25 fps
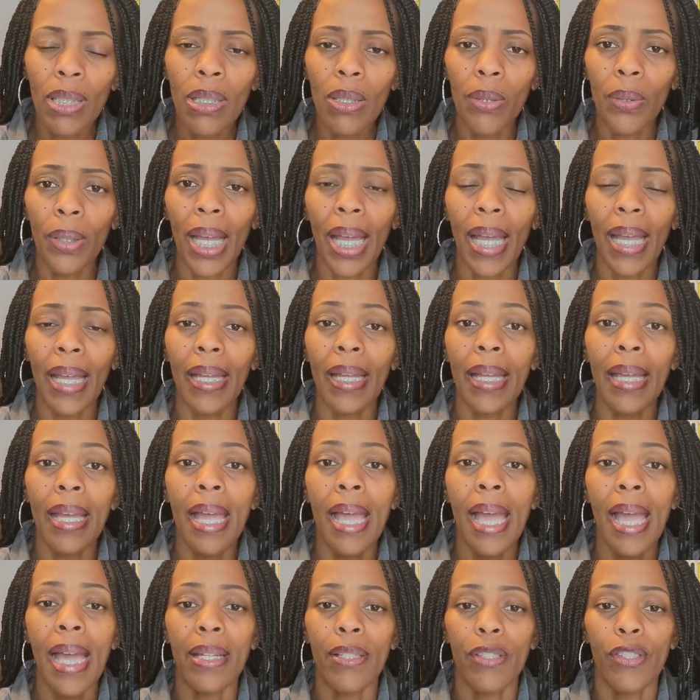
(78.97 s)
Okay,
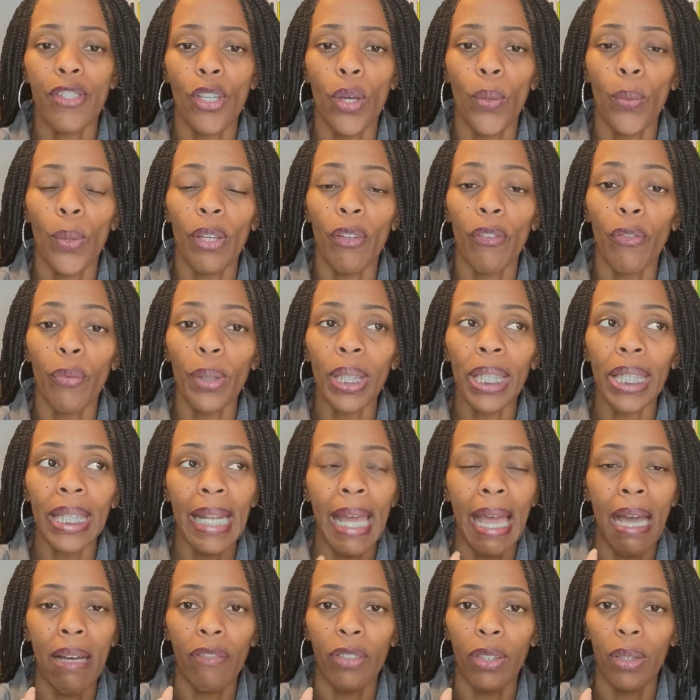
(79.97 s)
and so if we can
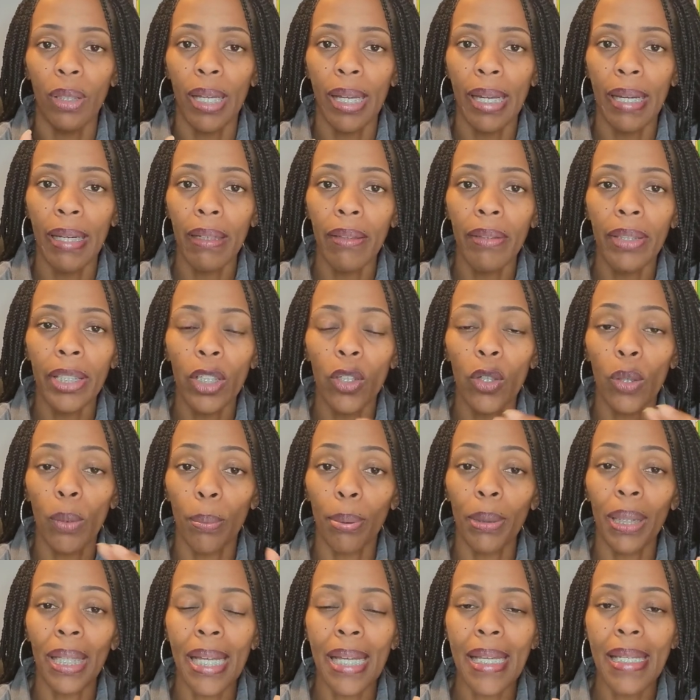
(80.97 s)
have an area or
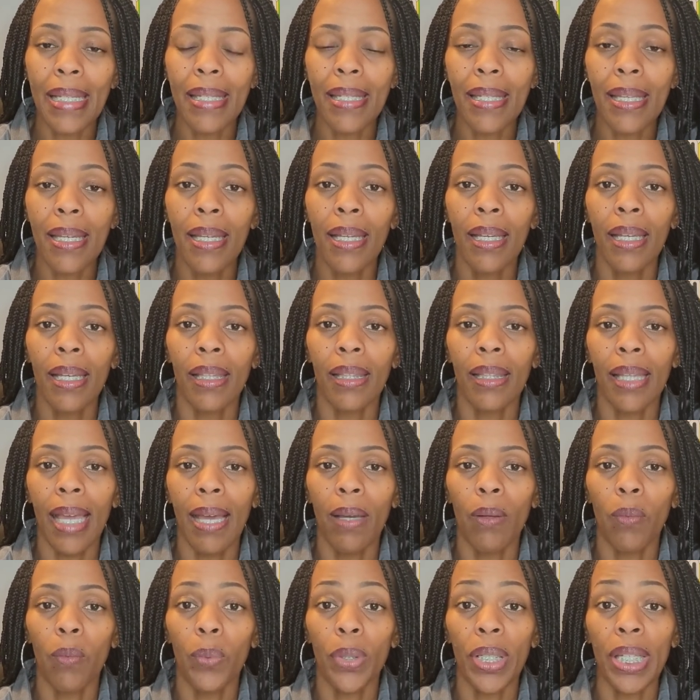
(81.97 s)
place
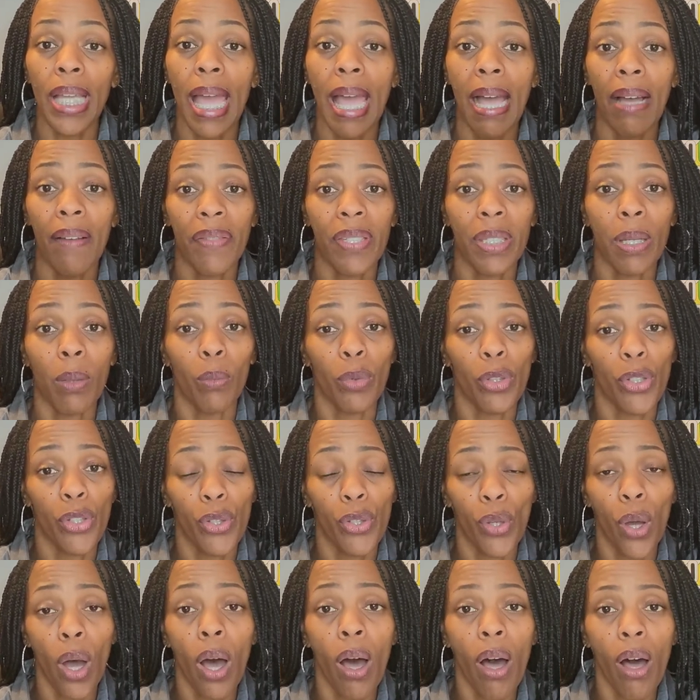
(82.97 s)
that we have some
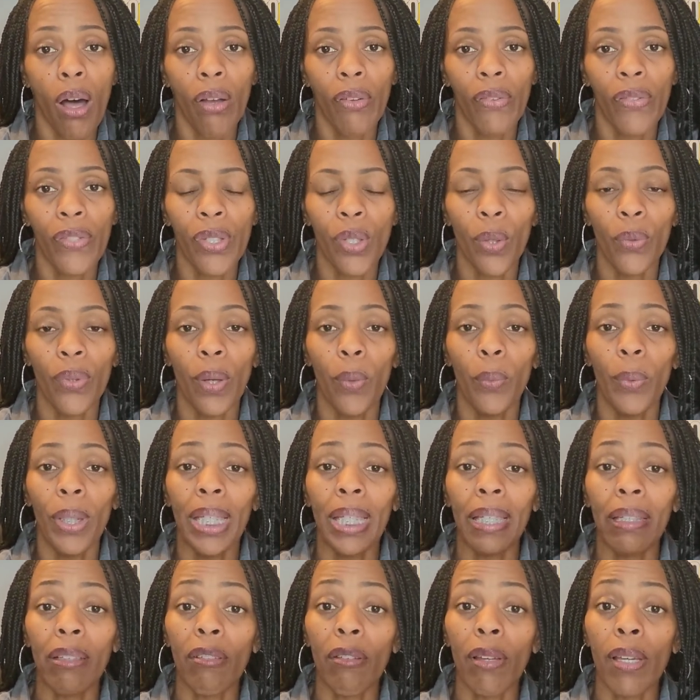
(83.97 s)
resolve so that we
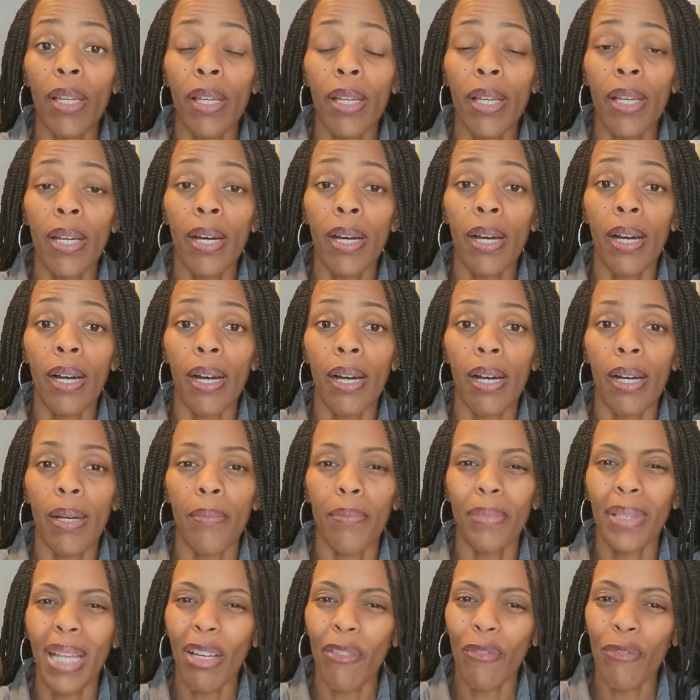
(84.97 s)
can
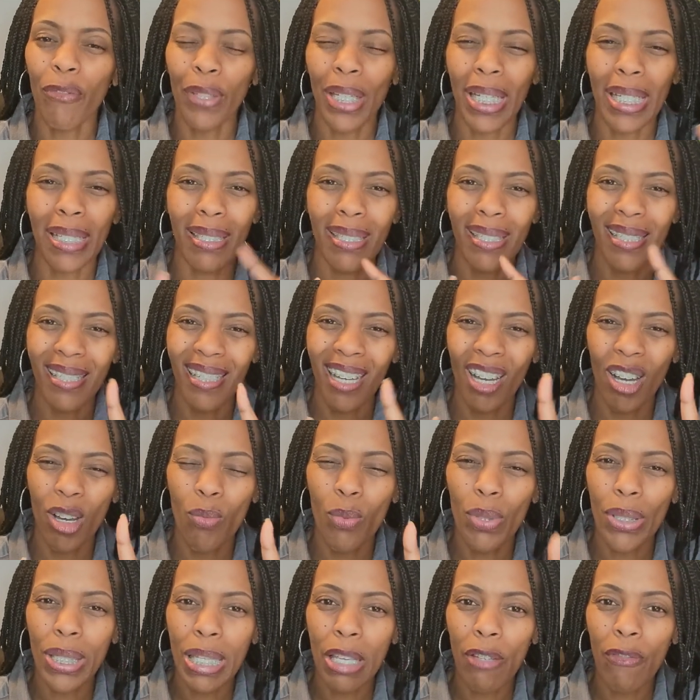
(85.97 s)
not fix, I
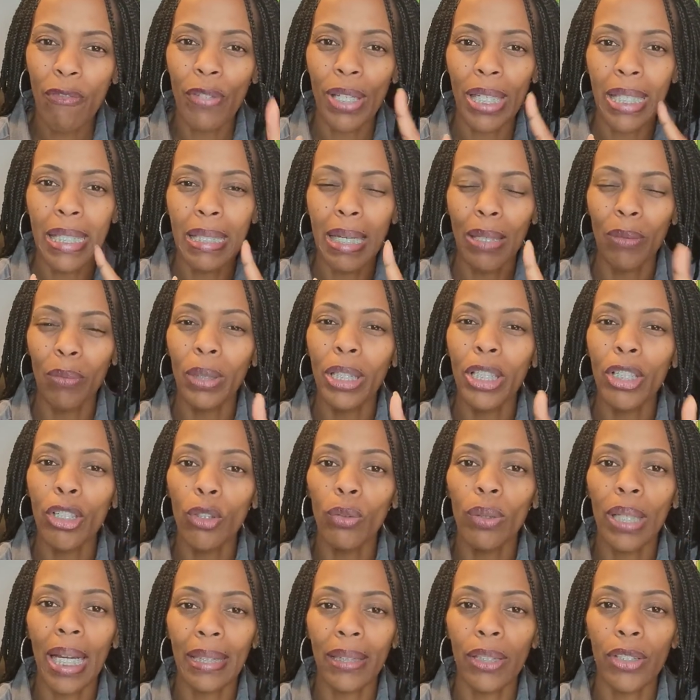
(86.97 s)
almost said fix, I really
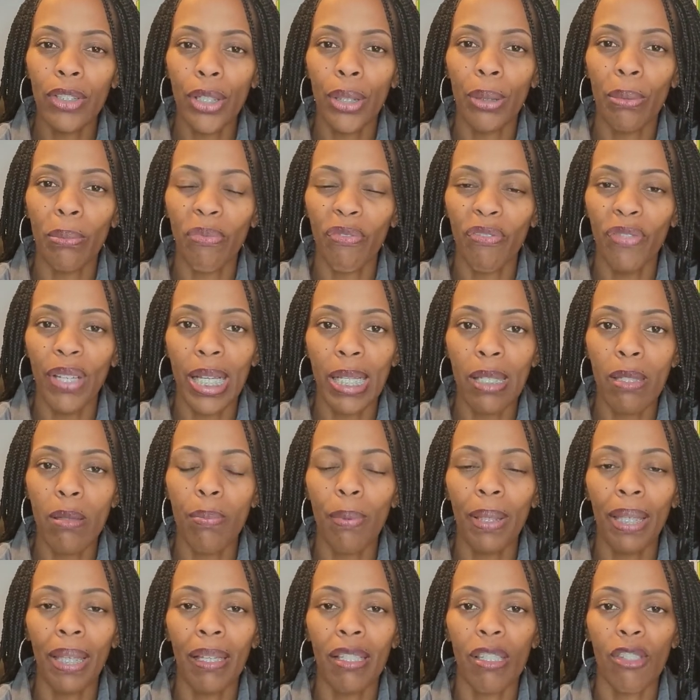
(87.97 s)
don't like the term fix
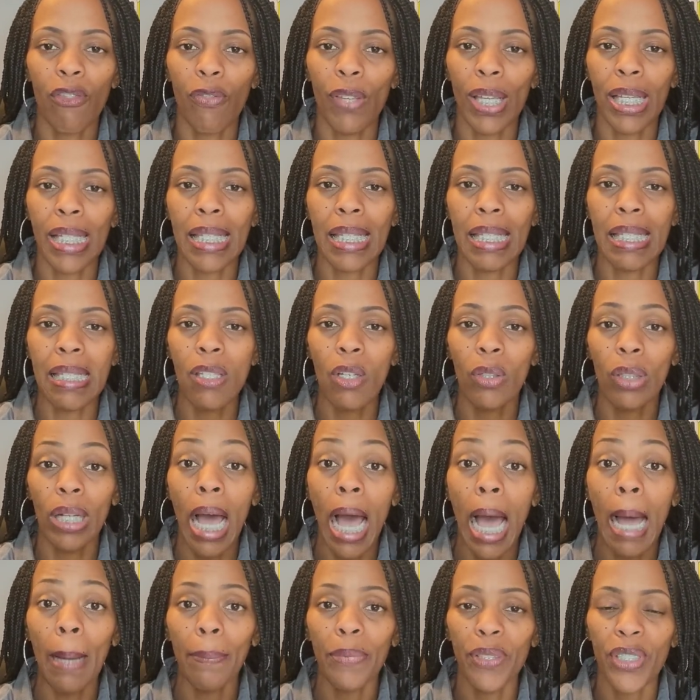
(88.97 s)
because fix is on
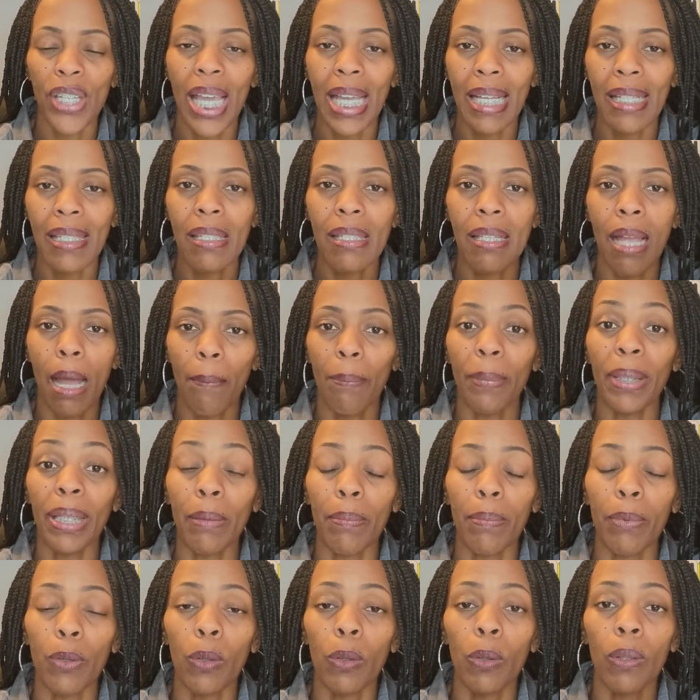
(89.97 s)
objects, not
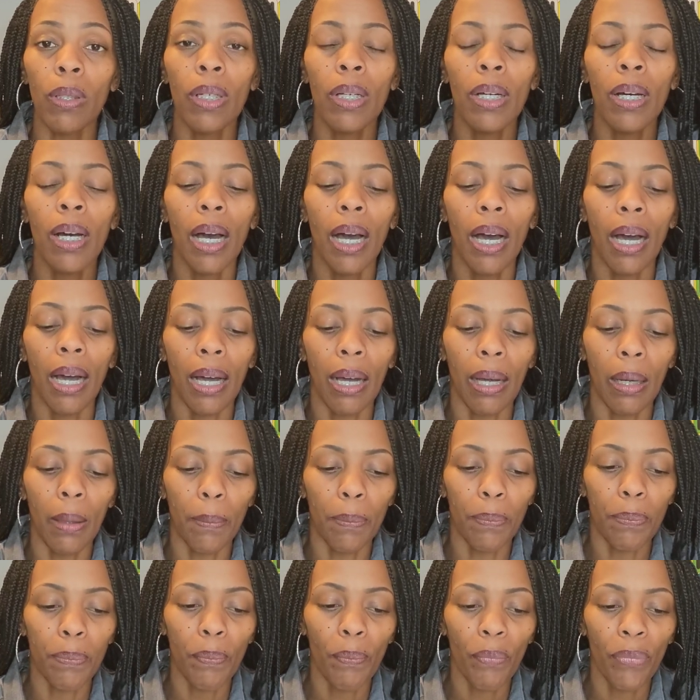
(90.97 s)
people.
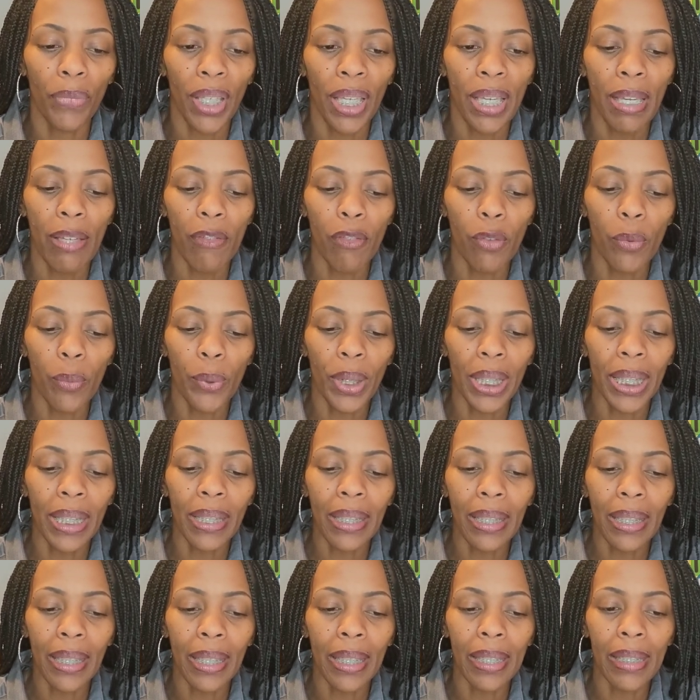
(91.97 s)
If we
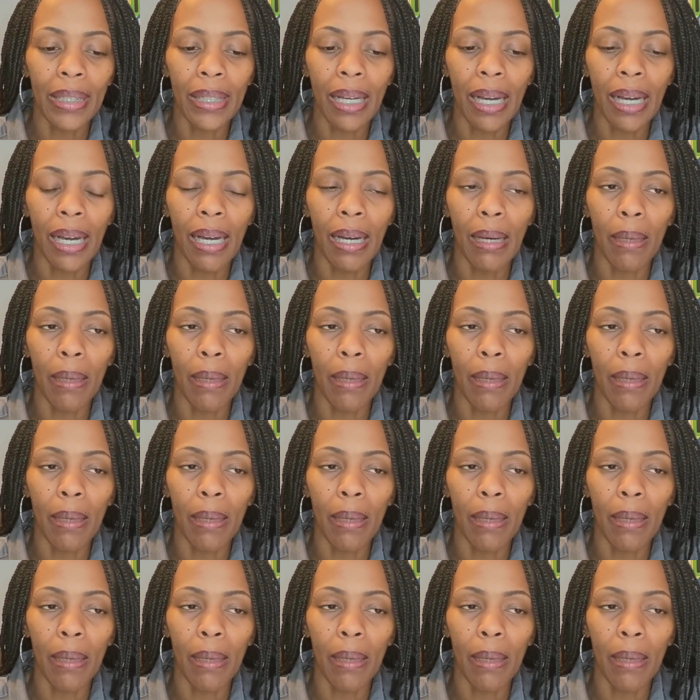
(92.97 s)
can